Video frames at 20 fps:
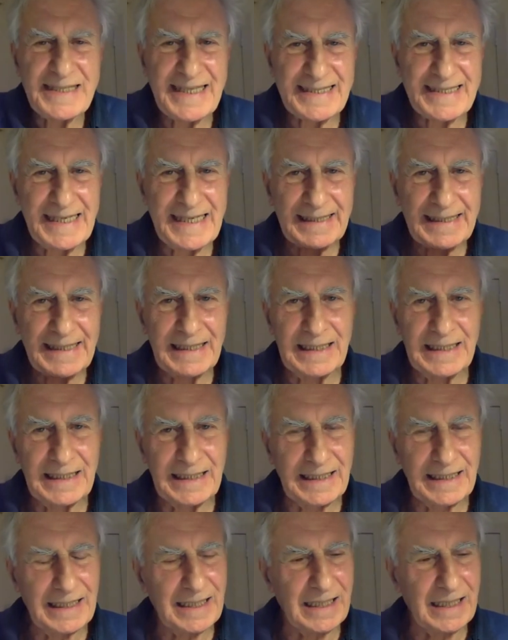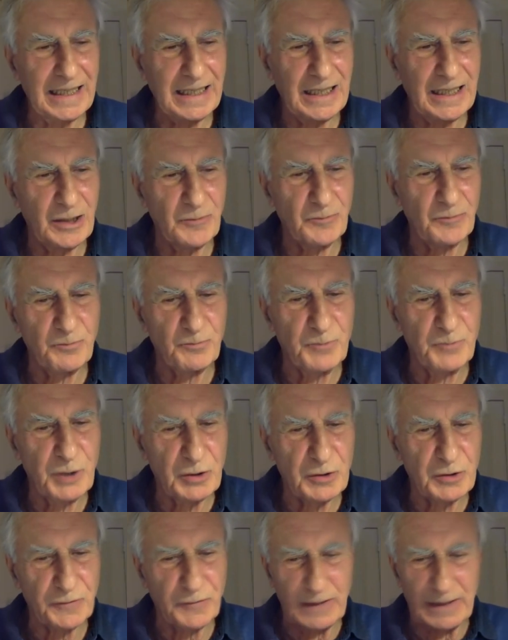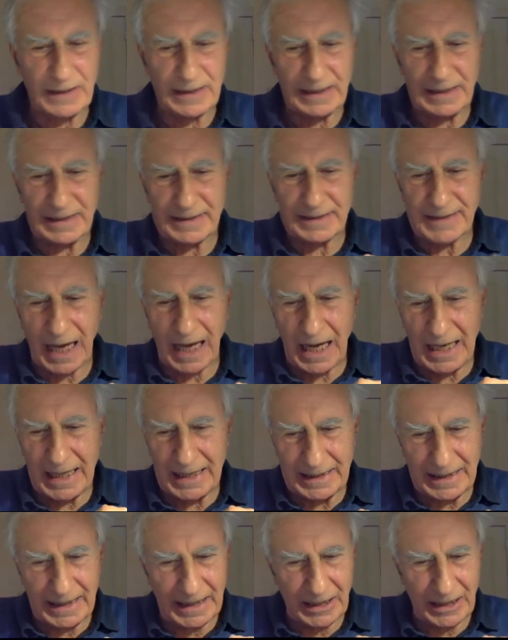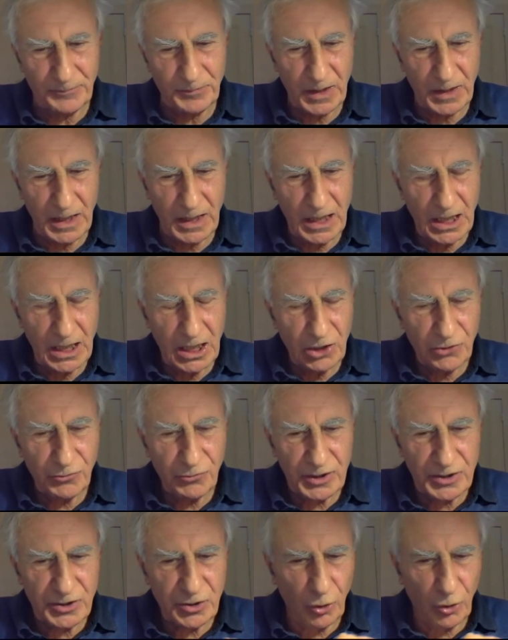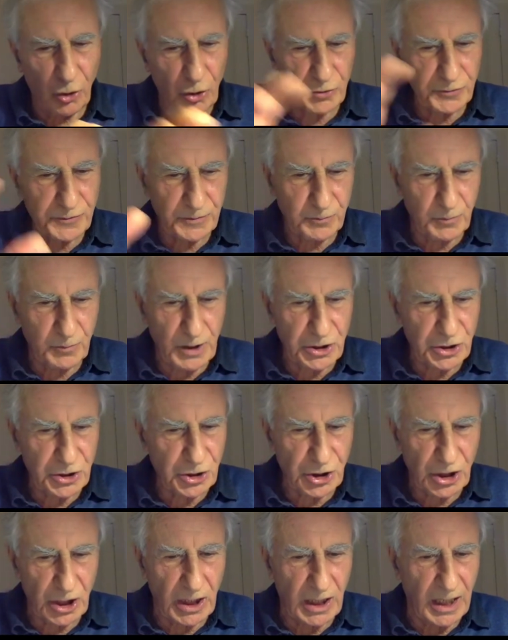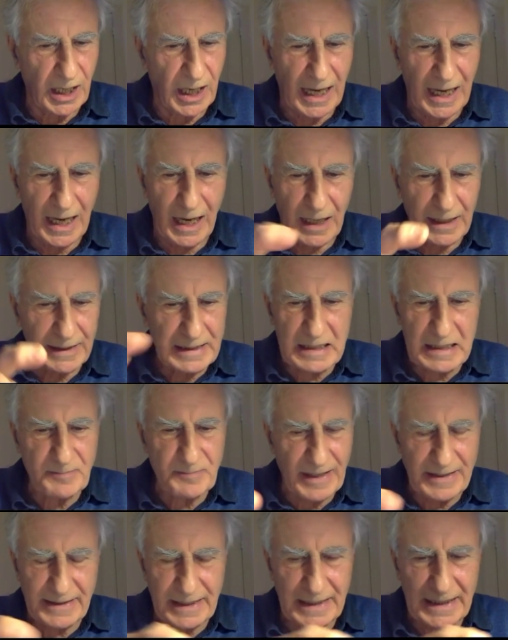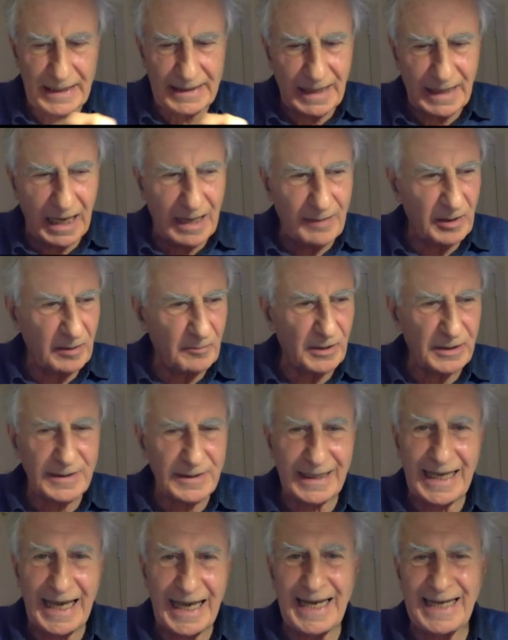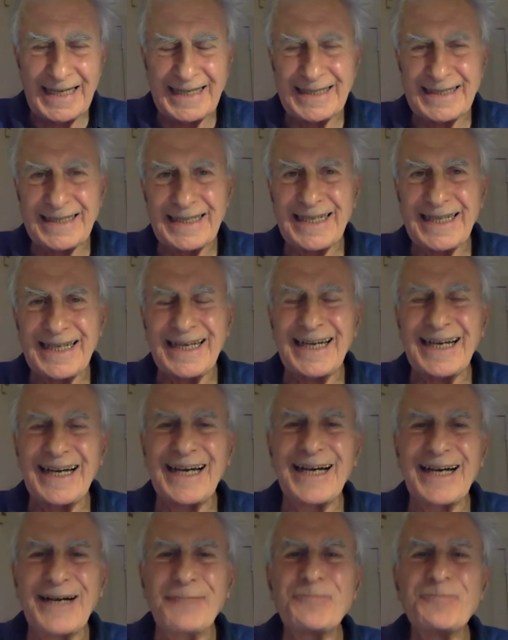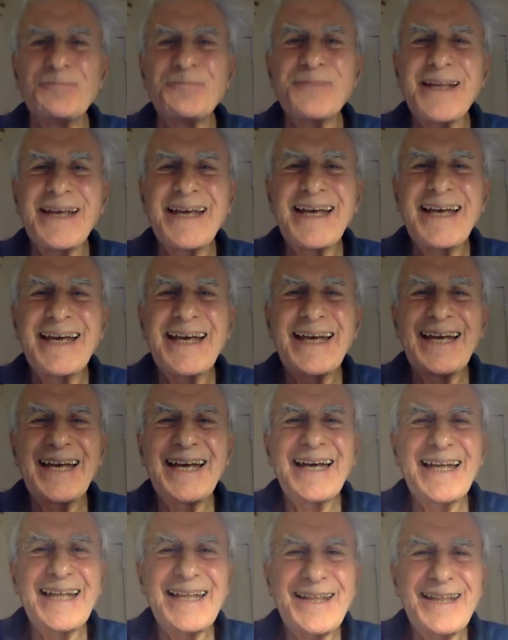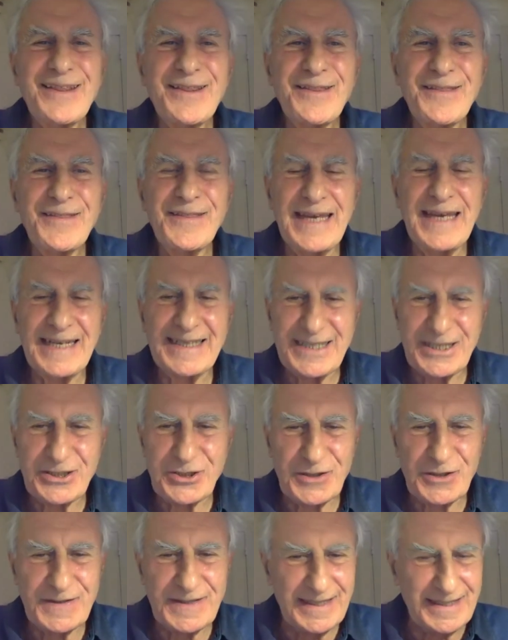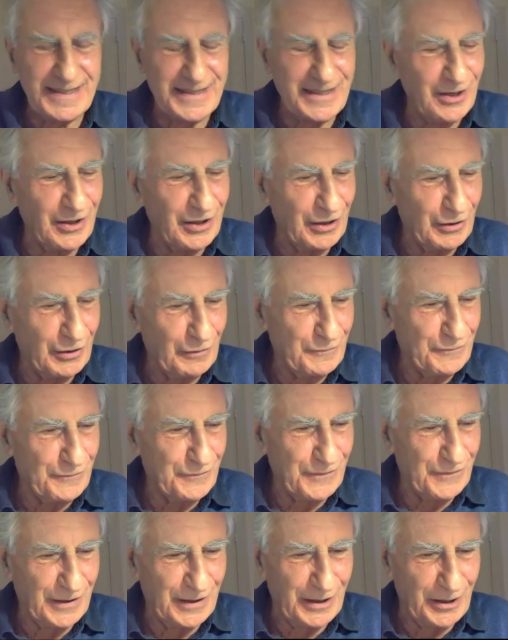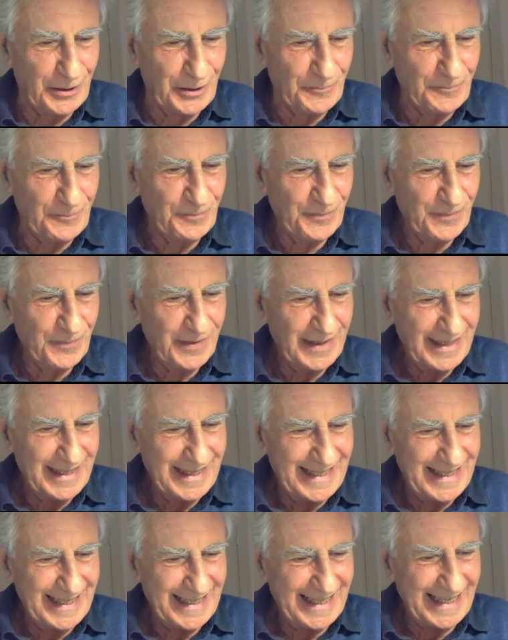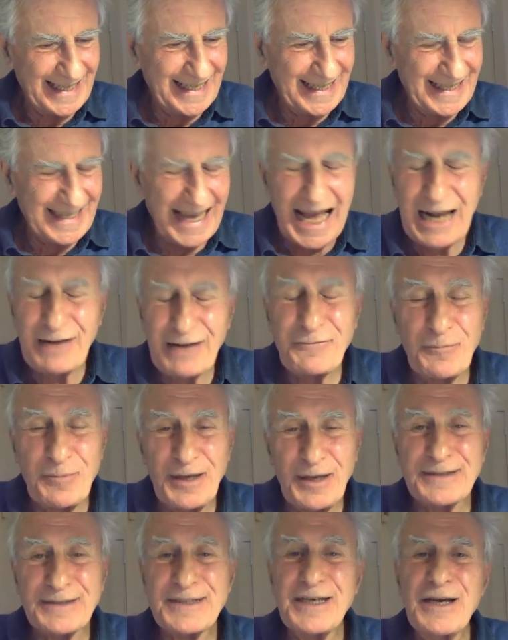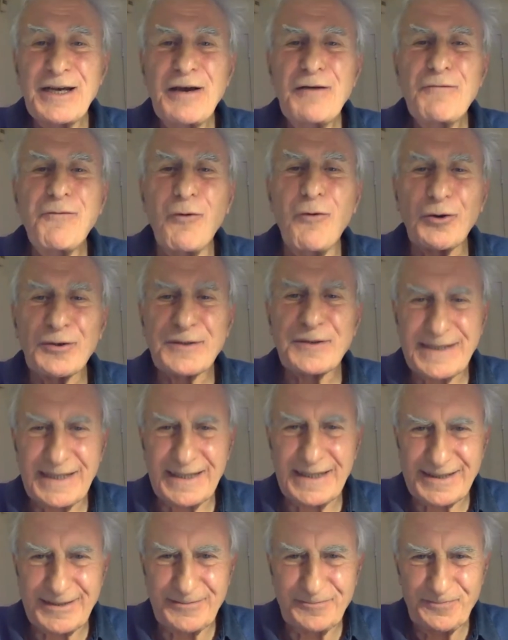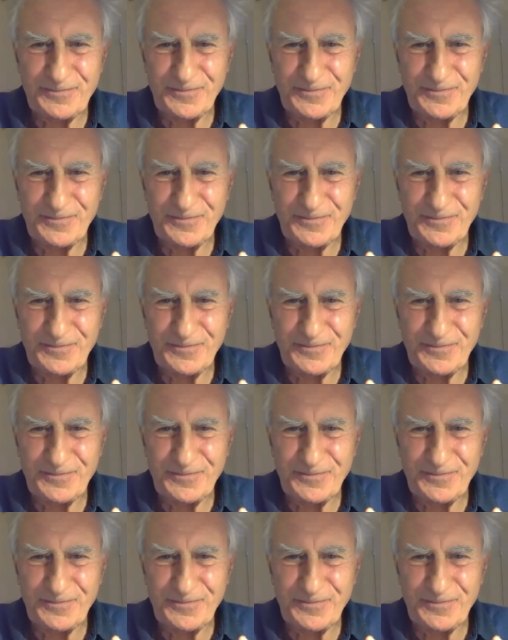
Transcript: is this little, beautiful little tiny resort, which I hardly spent any time in. But again, the exigencies of the alphabet forced it